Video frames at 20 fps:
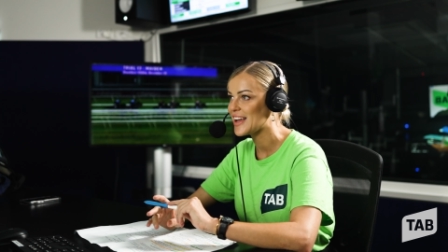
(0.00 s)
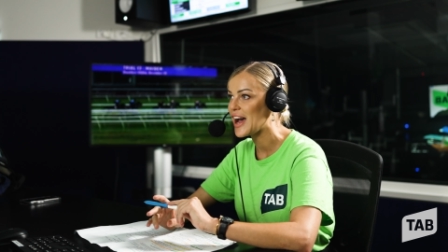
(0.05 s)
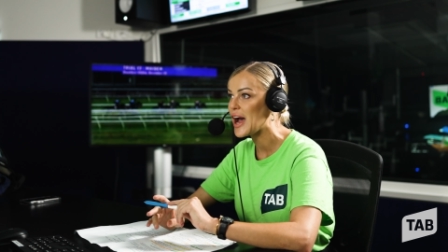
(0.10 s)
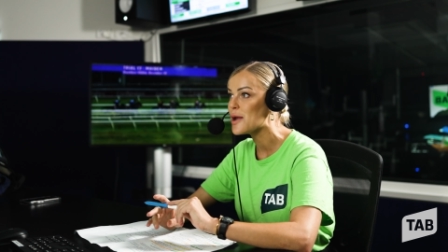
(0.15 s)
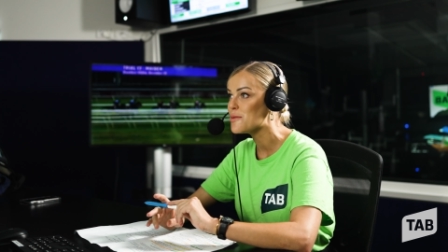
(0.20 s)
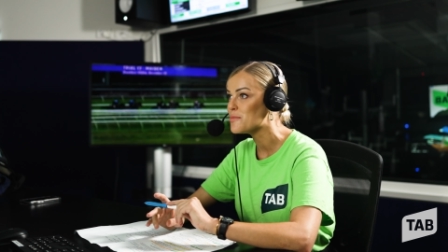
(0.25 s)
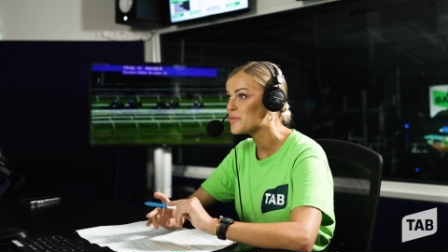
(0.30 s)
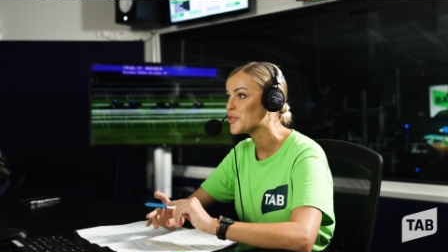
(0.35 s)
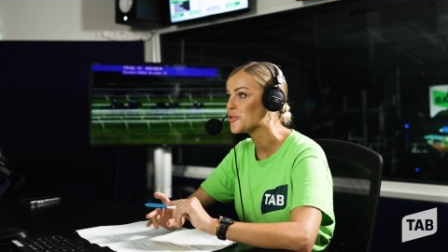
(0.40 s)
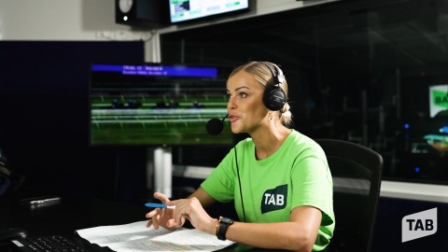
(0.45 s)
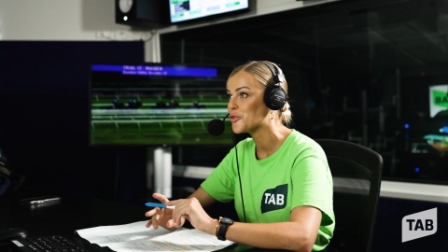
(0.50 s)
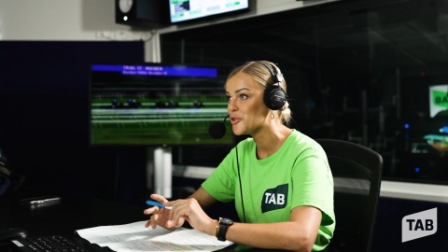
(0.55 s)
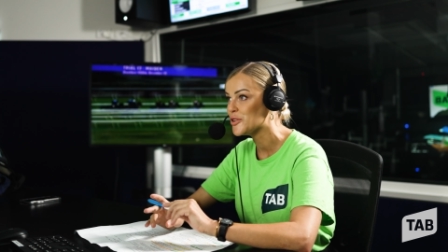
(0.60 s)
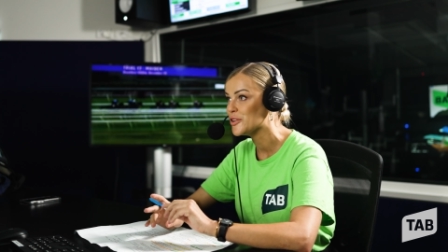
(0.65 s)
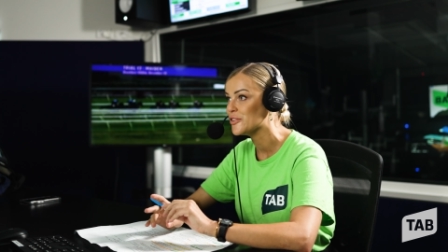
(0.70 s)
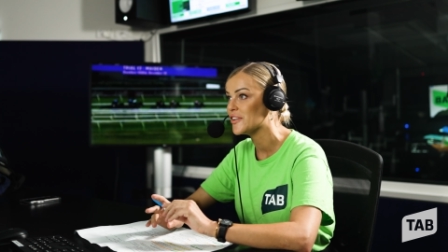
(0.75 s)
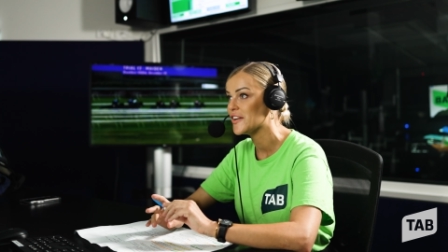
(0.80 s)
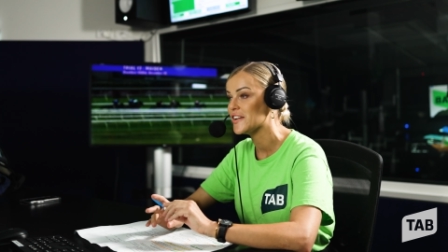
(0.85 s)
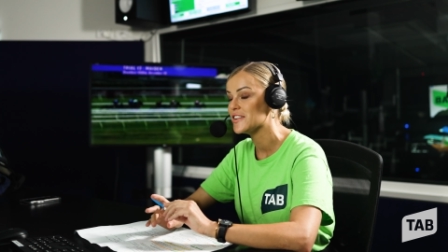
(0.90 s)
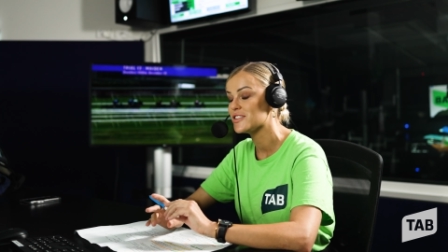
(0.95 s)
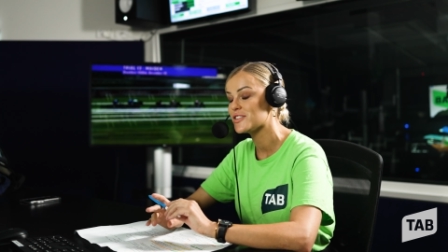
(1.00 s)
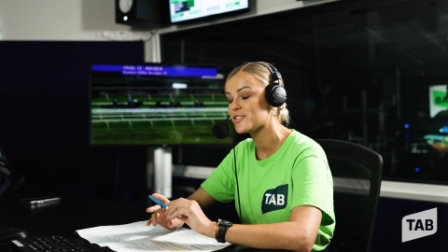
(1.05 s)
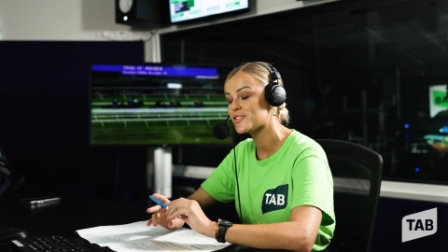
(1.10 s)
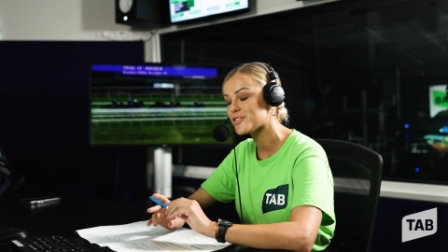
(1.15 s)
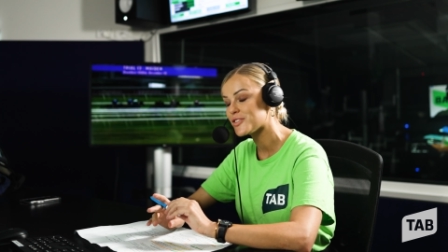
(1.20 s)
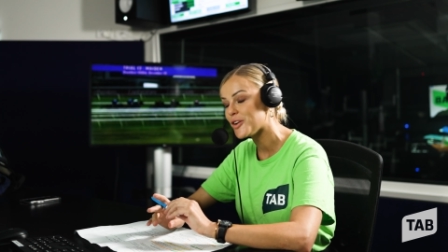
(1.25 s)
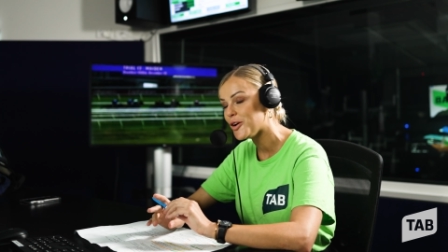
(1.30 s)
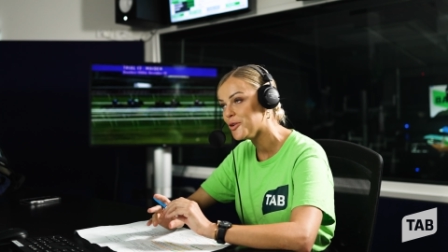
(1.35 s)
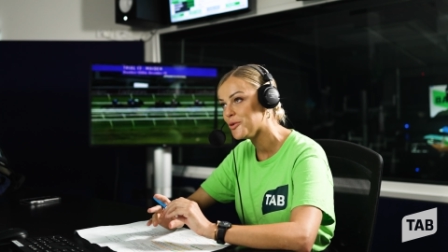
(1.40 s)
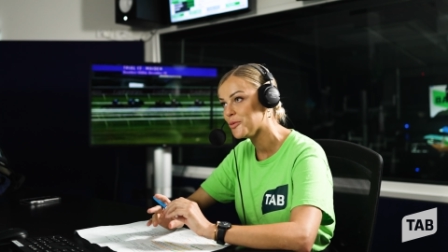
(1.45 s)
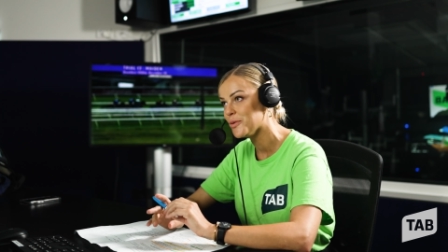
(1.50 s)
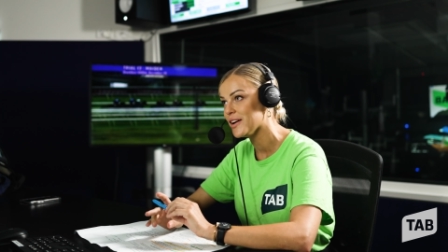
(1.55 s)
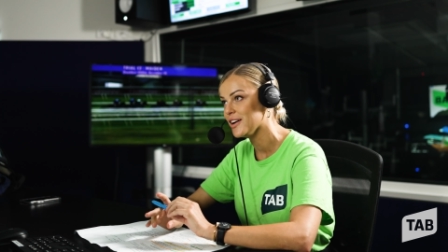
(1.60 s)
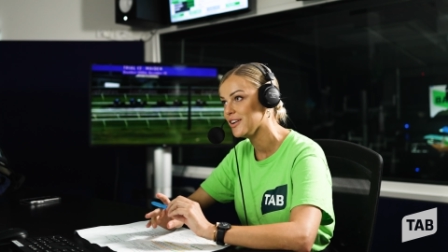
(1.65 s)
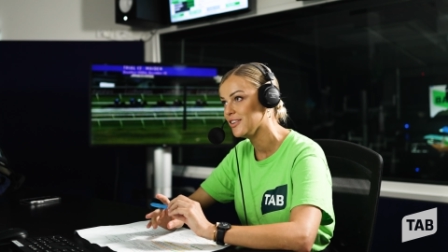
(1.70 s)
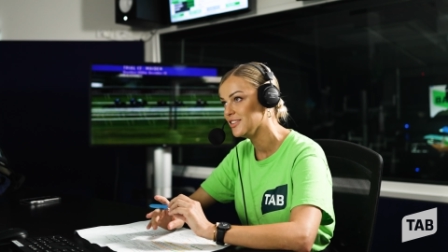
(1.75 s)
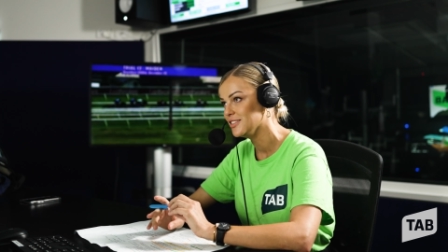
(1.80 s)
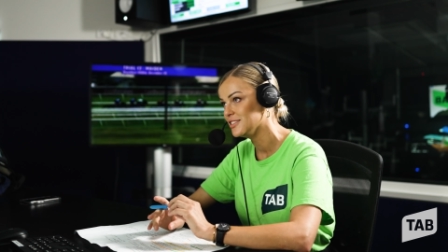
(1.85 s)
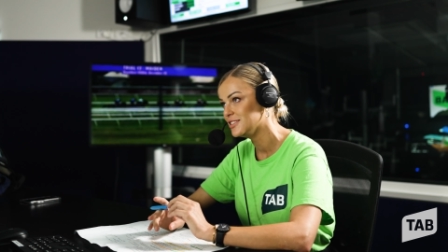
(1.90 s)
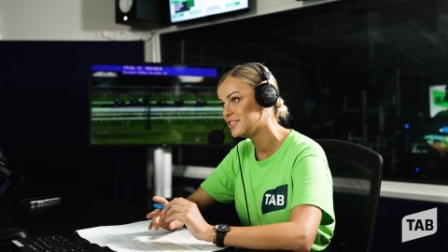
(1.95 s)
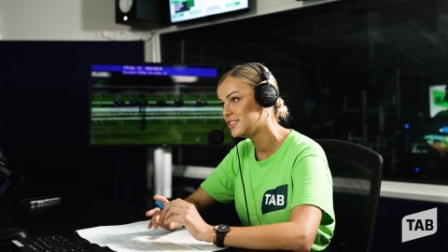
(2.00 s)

came through the run so well.